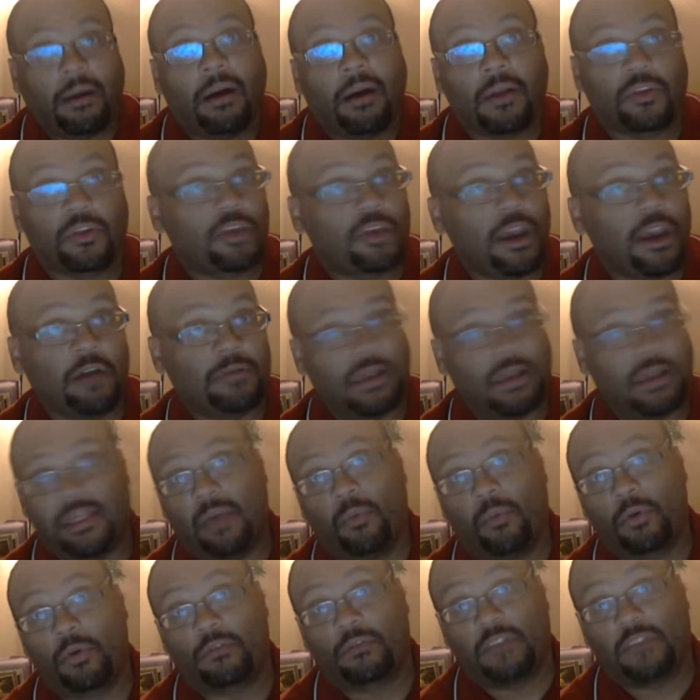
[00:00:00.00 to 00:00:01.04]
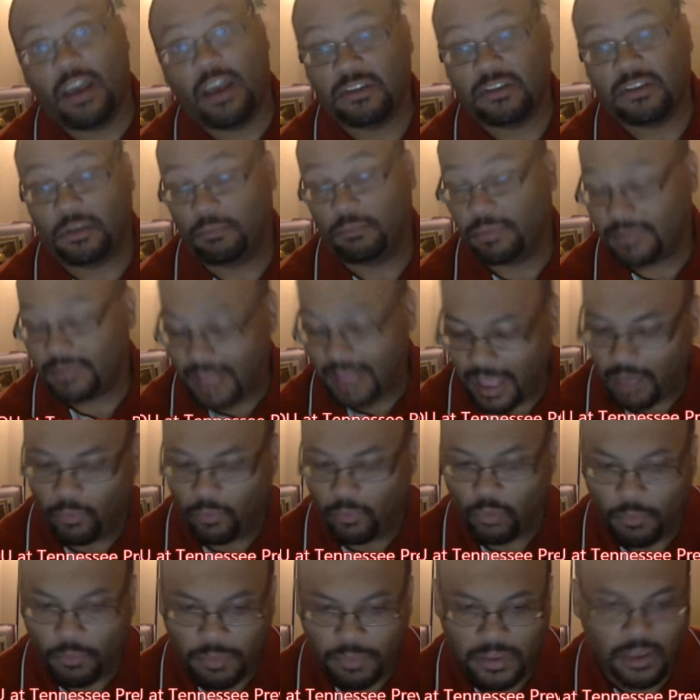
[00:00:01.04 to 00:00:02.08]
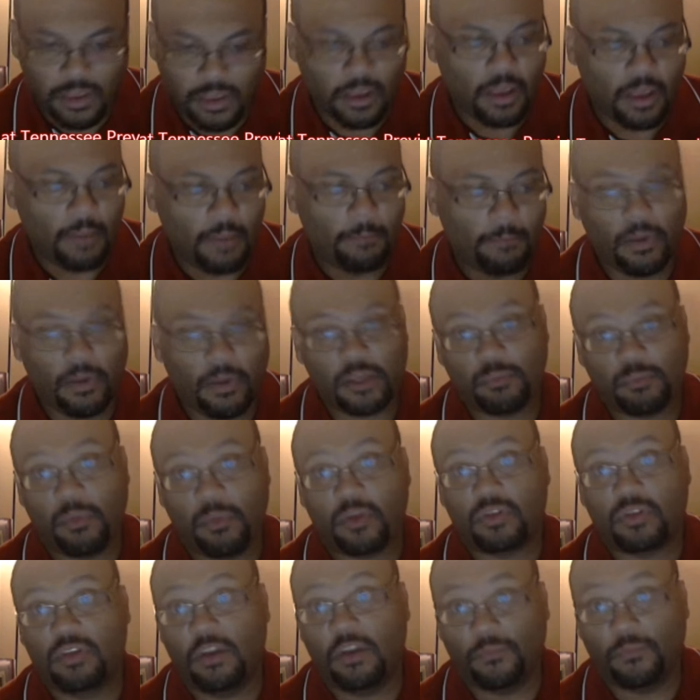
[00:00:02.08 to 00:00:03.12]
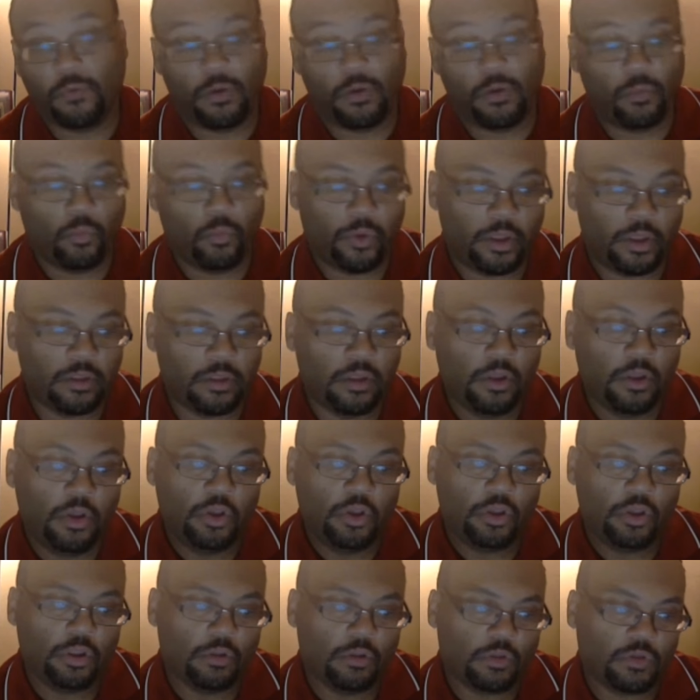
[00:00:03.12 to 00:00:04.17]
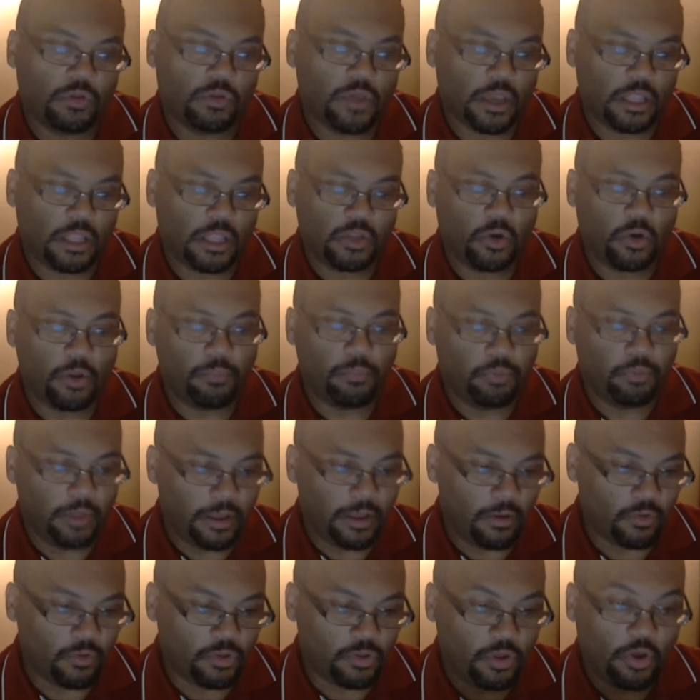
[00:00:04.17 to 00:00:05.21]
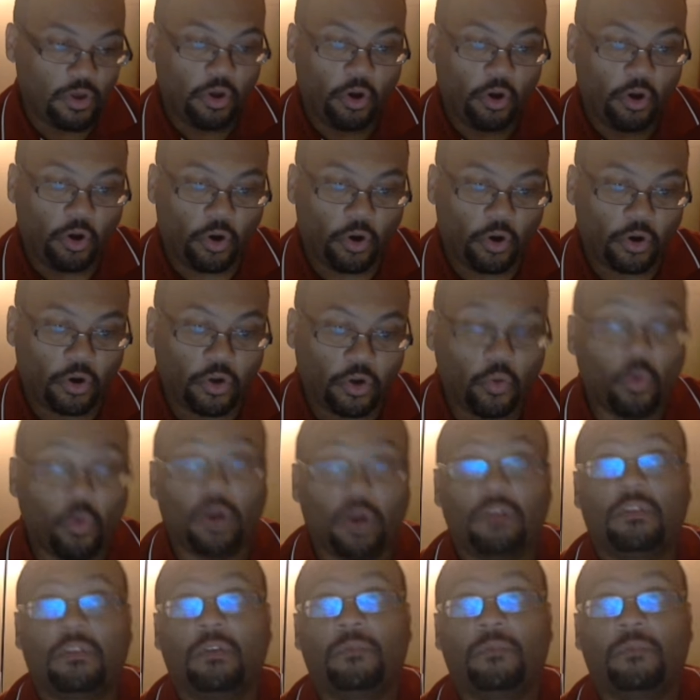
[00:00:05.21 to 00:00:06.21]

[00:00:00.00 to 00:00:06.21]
on Saturday. They weren't tested, but that will be much much different when you know the secondary players are going to